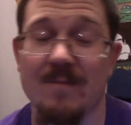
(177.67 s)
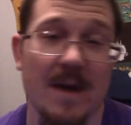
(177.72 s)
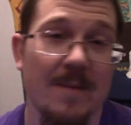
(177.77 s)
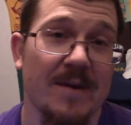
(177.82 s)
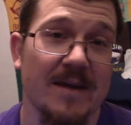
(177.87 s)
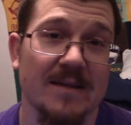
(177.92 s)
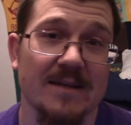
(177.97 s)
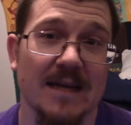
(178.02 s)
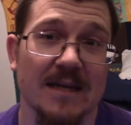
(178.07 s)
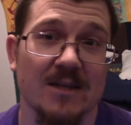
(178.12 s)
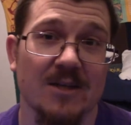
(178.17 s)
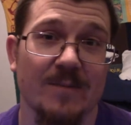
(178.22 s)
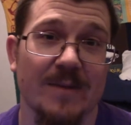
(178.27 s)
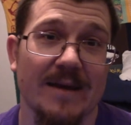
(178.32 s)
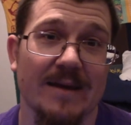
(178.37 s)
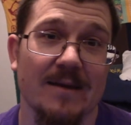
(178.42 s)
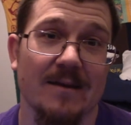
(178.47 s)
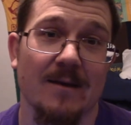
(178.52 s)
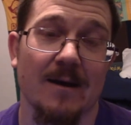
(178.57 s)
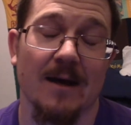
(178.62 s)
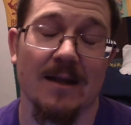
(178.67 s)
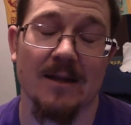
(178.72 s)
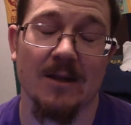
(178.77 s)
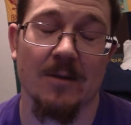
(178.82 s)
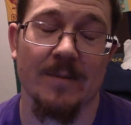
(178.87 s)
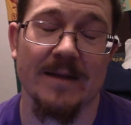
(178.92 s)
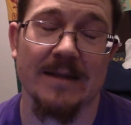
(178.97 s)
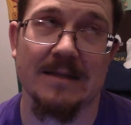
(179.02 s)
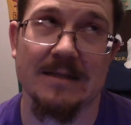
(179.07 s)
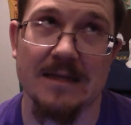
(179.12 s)
Maybe it's actually be a
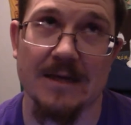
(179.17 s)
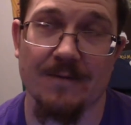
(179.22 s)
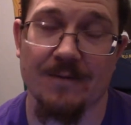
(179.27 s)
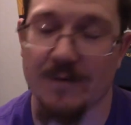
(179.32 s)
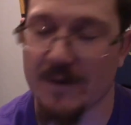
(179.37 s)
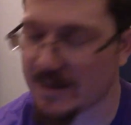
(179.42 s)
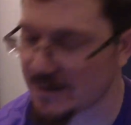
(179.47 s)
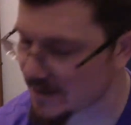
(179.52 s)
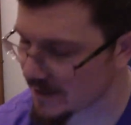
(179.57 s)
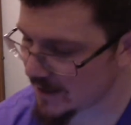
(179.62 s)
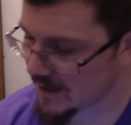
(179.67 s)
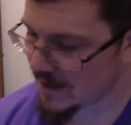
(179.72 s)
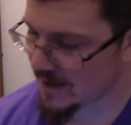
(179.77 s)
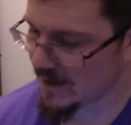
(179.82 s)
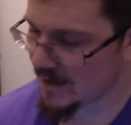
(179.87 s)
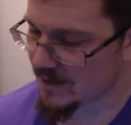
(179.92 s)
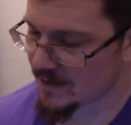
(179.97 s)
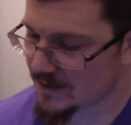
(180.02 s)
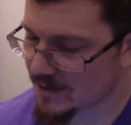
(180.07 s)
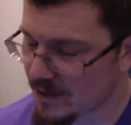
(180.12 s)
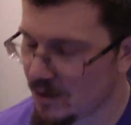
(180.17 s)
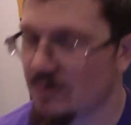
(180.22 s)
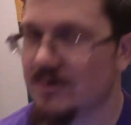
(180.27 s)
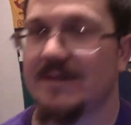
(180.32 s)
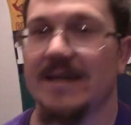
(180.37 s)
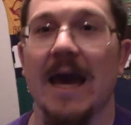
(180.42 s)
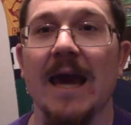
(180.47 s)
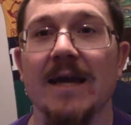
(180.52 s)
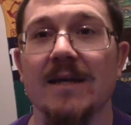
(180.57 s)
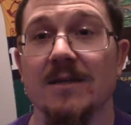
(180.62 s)
little bit different. So
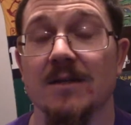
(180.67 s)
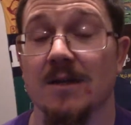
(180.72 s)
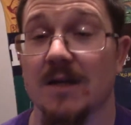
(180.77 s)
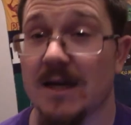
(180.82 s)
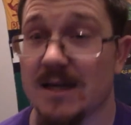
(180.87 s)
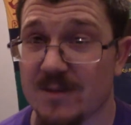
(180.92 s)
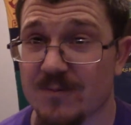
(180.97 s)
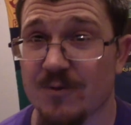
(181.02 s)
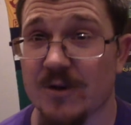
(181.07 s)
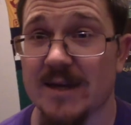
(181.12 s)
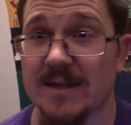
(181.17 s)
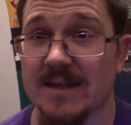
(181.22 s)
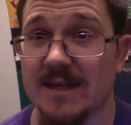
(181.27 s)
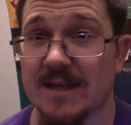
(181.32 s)
taste, it's pretty